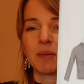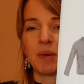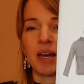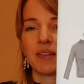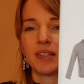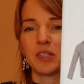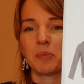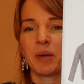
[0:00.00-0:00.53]
about
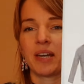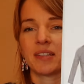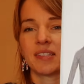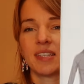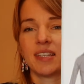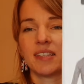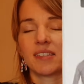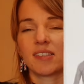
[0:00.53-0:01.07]
this
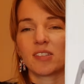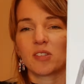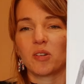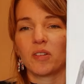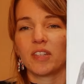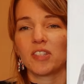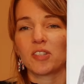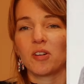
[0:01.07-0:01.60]
pattern is it's got
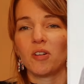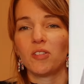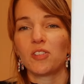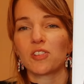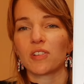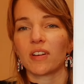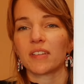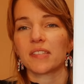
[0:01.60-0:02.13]
this
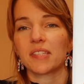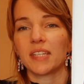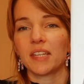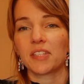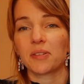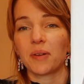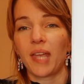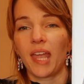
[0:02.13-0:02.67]
contrast
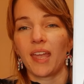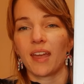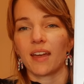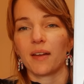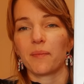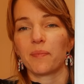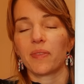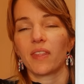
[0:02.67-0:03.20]
detail
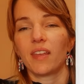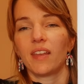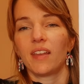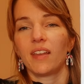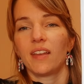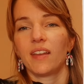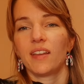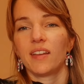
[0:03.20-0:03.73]
here.
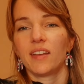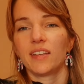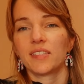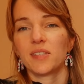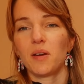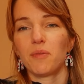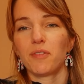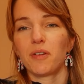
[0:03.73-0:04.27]
It's
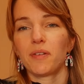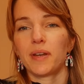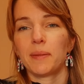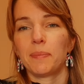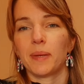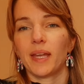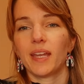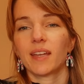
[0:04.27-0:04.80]
not very
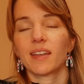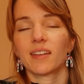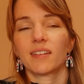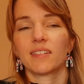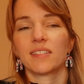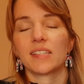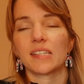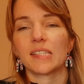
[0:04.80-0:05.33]
big,
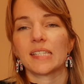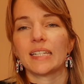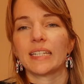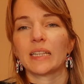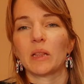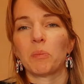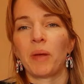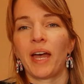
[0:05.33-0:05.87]
just a
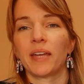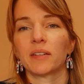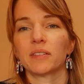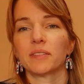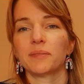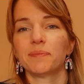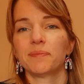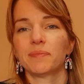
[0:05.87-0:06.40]
little
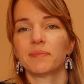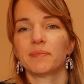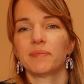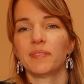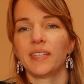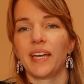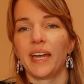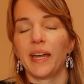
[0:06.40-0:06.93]
panel
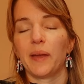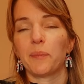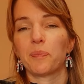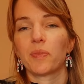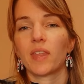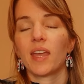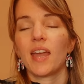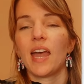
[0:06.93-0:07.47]
there.
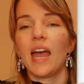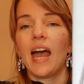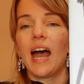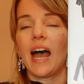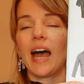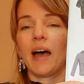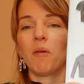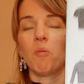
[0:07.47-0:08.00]

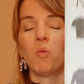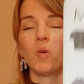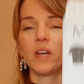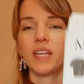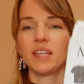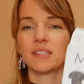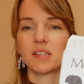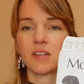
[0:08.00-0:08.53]
And what
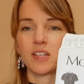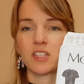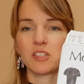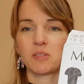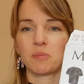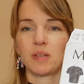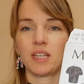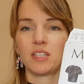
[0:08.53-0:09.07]
he's
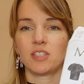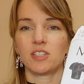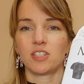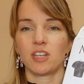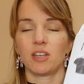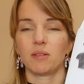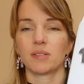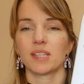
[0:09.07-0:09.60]
asked me to do
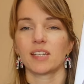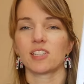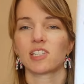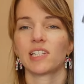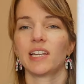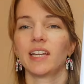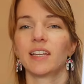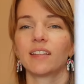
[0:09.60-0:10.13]
is
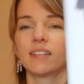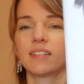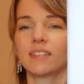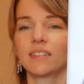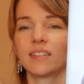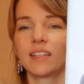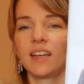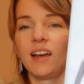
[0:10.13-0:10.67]
actually
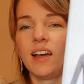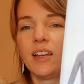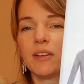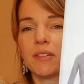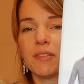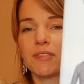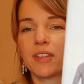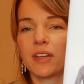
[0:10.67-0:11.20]
the colour
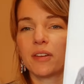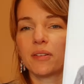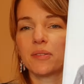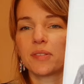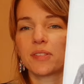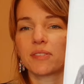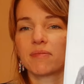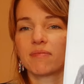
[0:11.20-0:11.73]
of
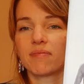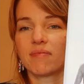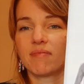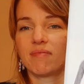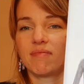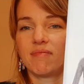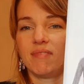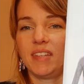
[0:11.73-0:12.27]
those
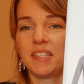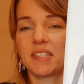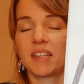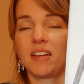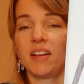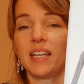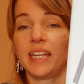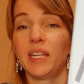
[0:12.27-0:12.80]
is the
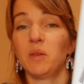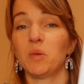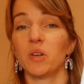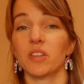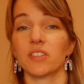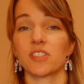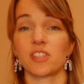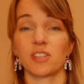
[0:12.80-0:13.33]
colour he
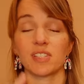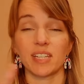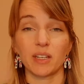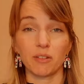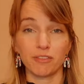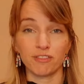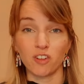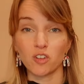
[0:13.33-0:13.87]
wants. So it's like
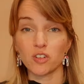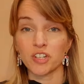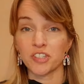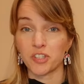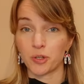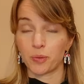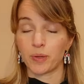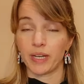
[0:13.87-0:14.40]
a
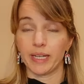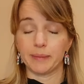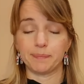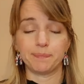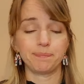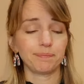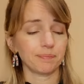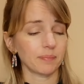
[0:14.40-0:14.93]
forest
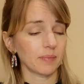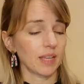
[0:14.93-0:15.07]
green.